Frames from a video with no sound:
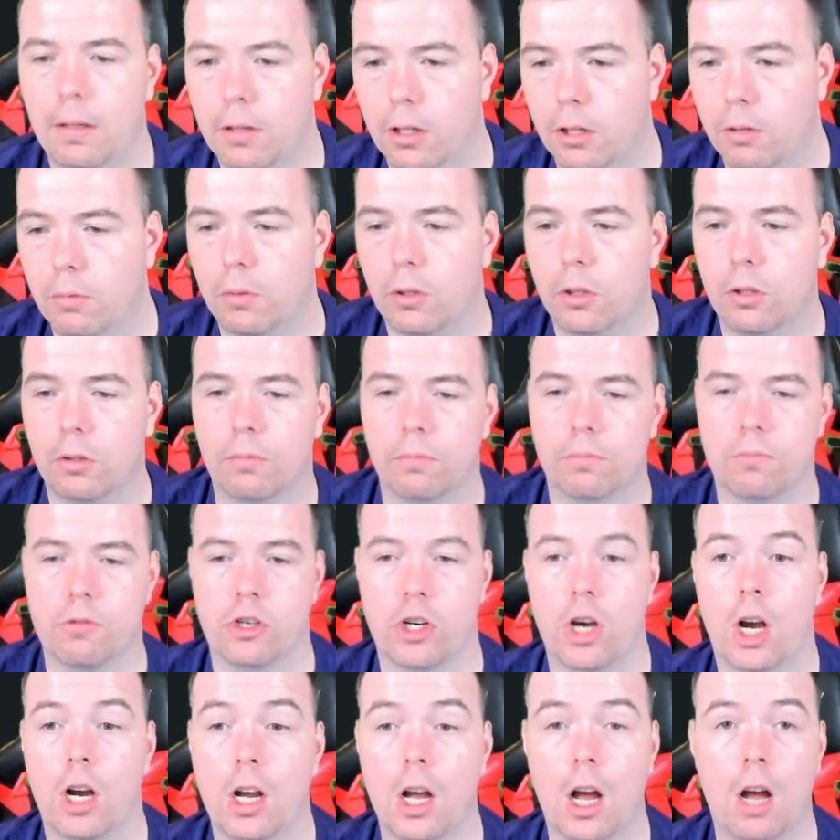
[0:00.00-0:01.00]
Oh, look,
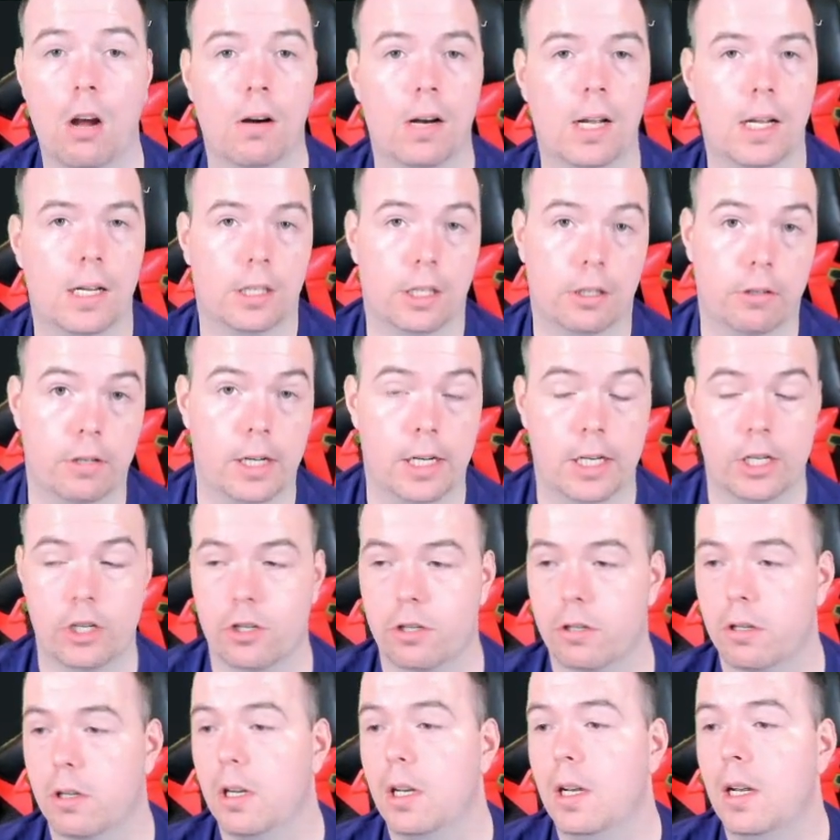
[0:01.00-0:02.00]
Shakara, Grealish.
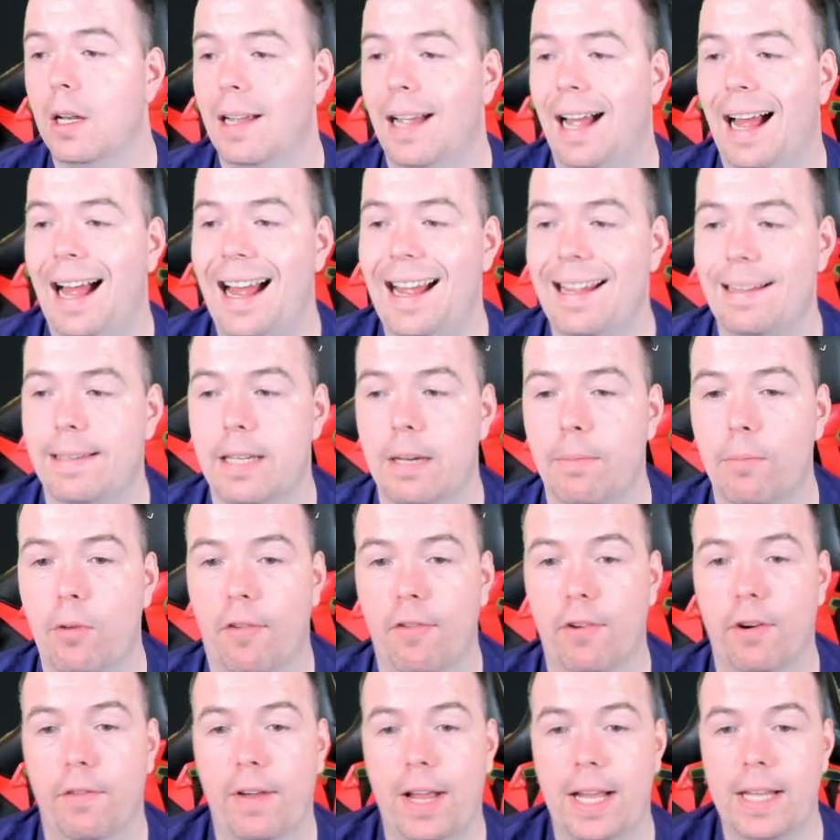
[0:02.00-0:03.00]
Team
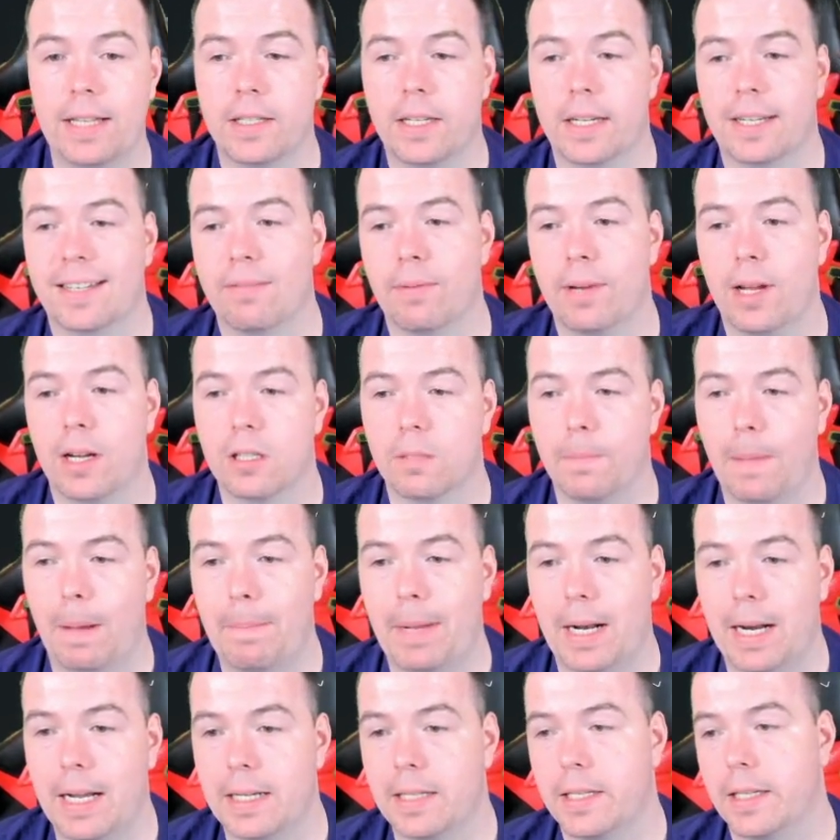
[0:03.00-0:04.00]
Reverend of 86, we are
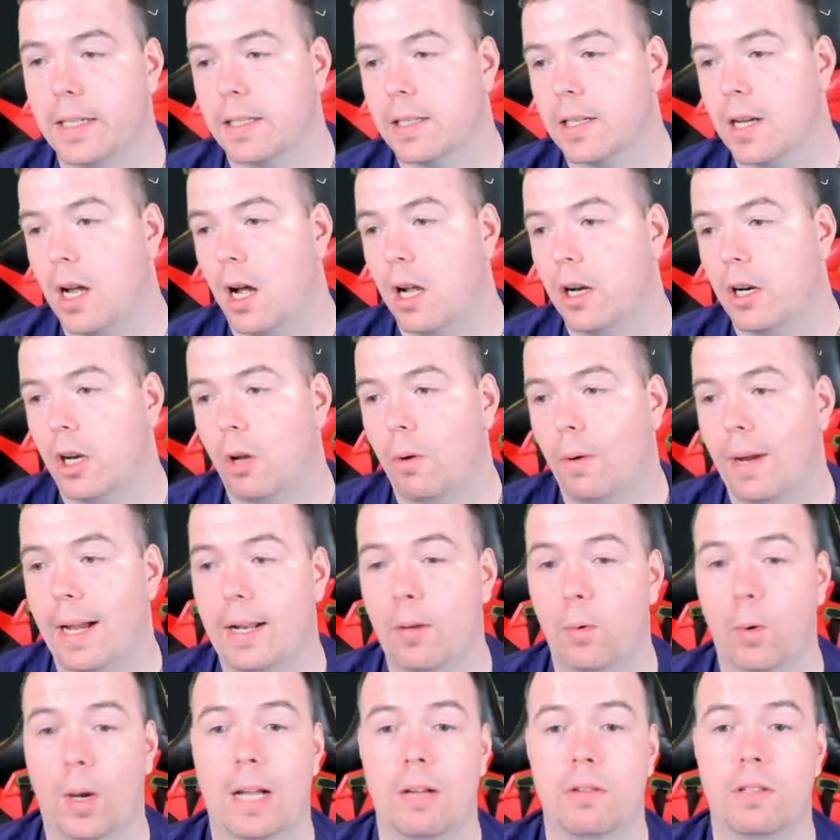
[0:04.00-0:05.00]
Smackman 86, can't lower
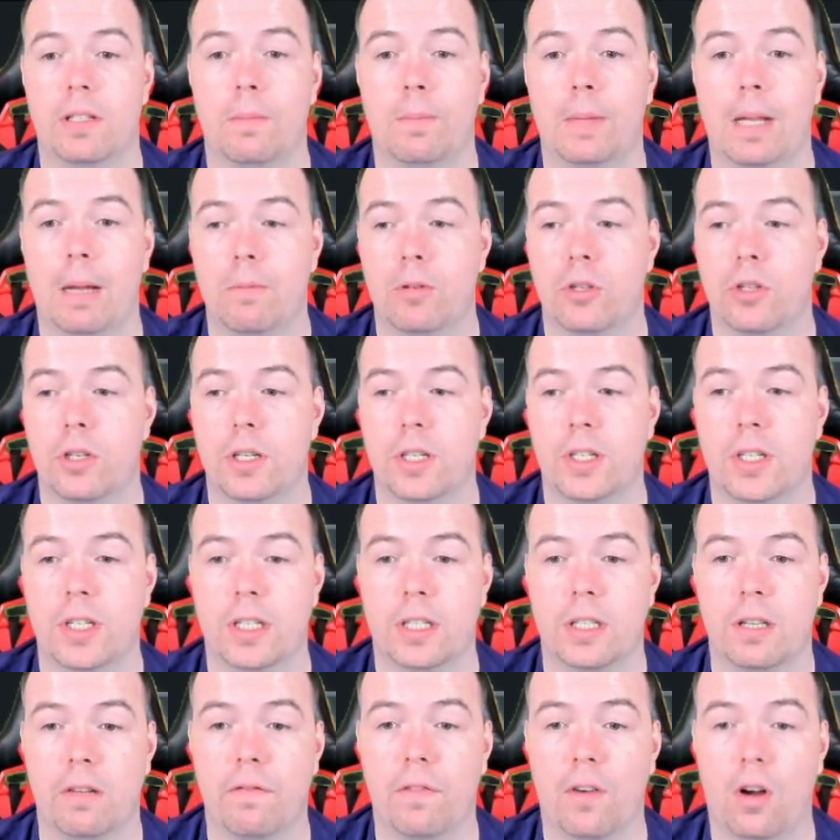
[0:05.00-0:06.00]
anyone else. Team Chemistry is
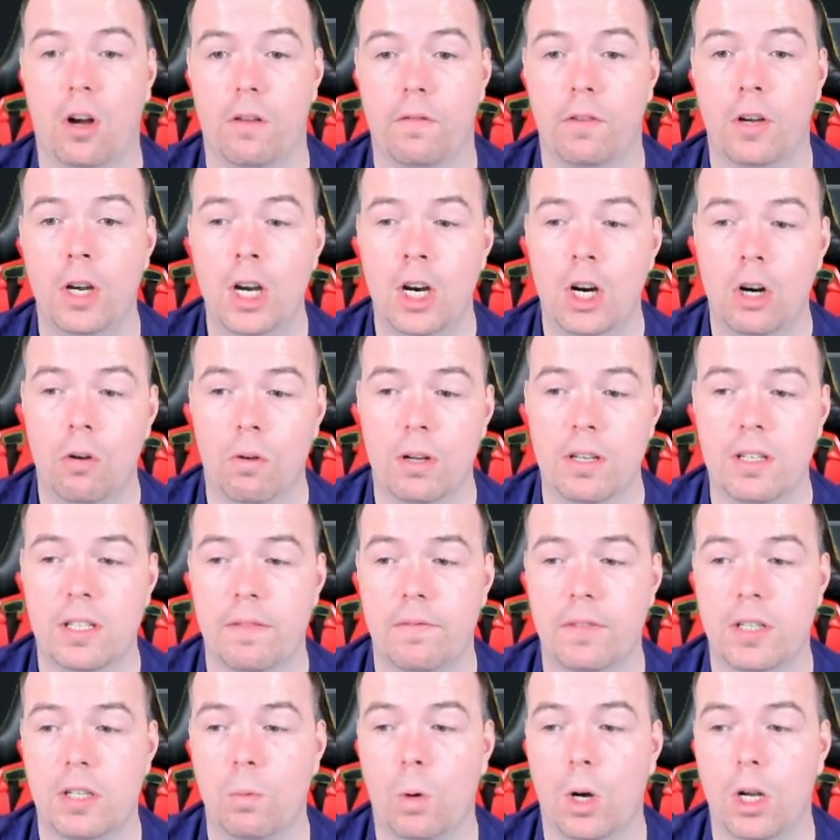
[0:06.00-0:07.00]
65. Run
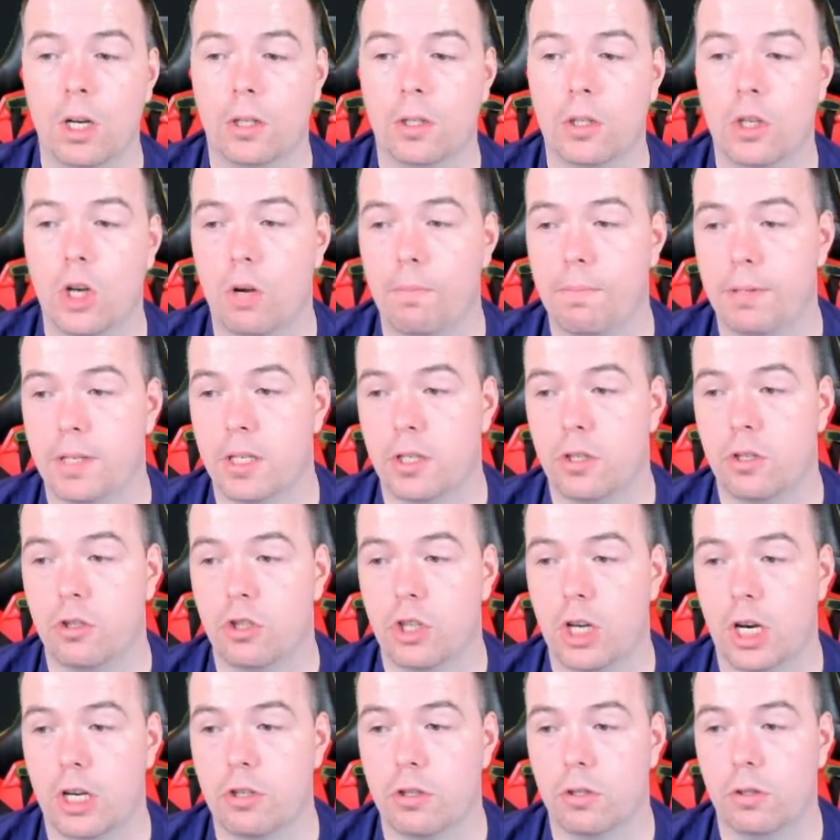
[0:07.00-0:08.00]
71, no position
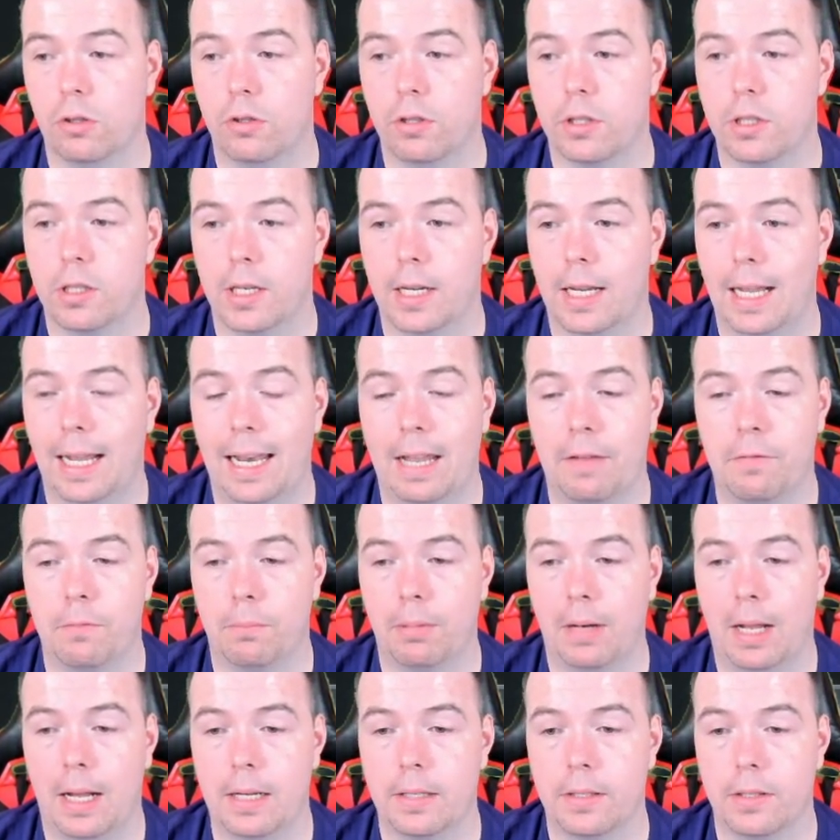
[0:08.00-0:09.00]
change of loyalty, 11
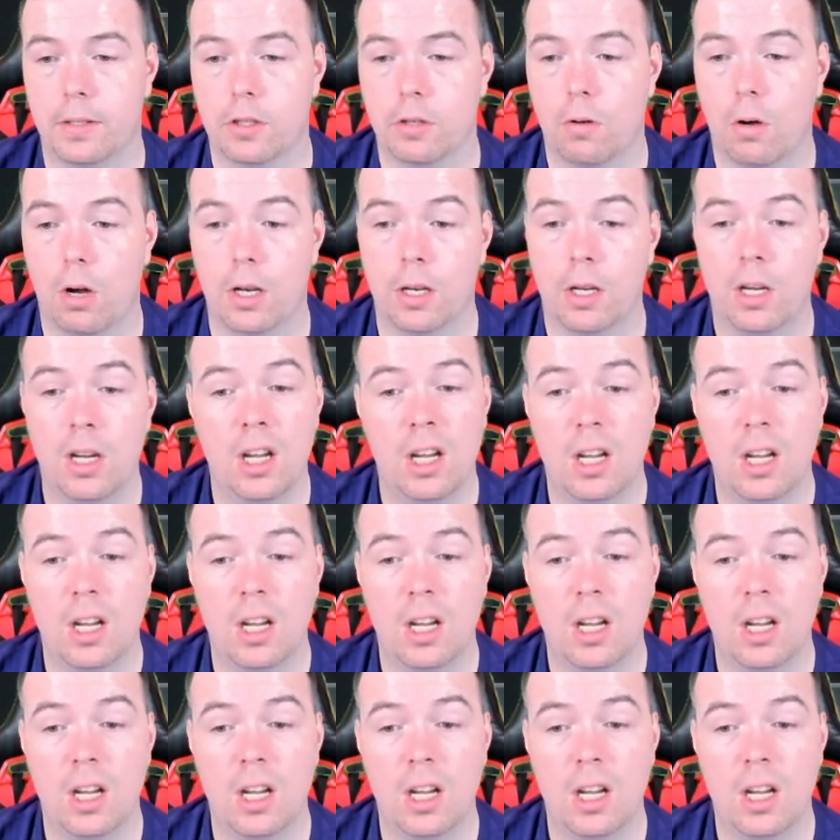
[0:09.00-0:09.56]
players in squad.